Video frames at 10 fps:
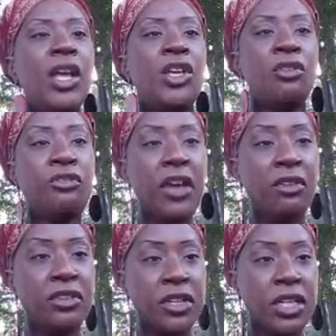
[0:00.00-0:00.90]
You
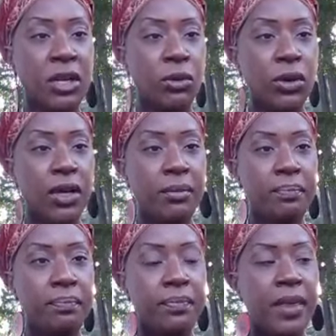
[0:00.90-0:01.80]
fell for the decoy.
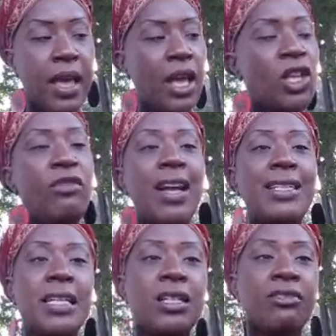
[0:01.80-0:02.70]
You've
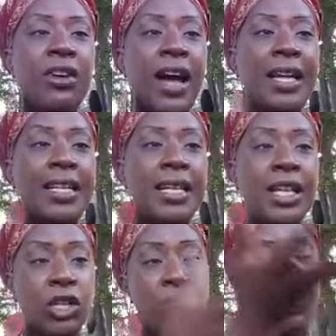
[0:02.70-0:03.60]
identified it.
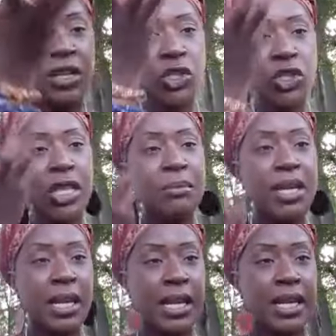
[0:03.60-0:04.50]
You've
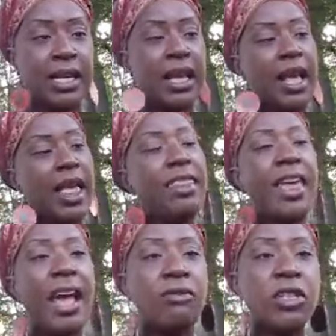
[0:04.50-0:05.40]
assimilated
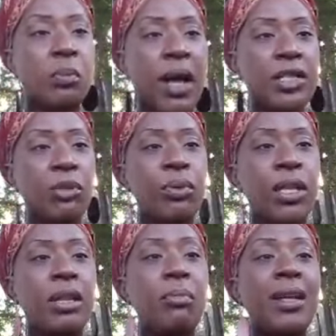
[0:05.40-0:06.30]
that
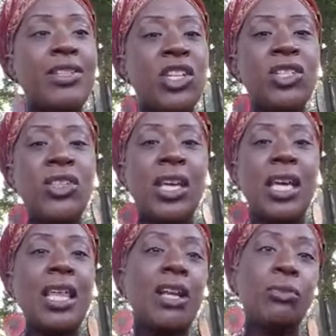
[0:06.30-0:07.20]
responsibility by just
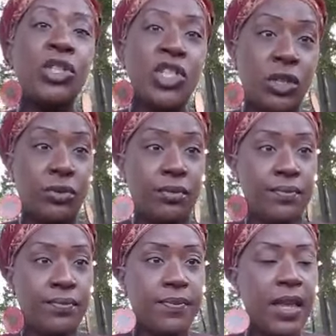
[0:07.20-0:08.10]
thinking that it was you.
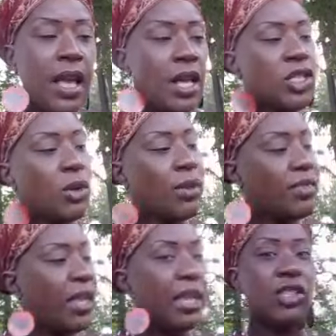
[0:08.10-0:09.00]
So
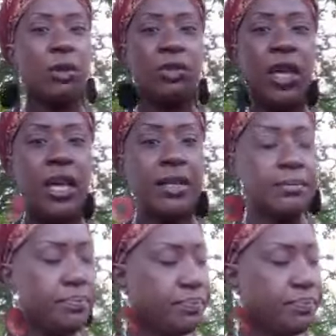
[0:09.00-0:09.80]
in this, so then,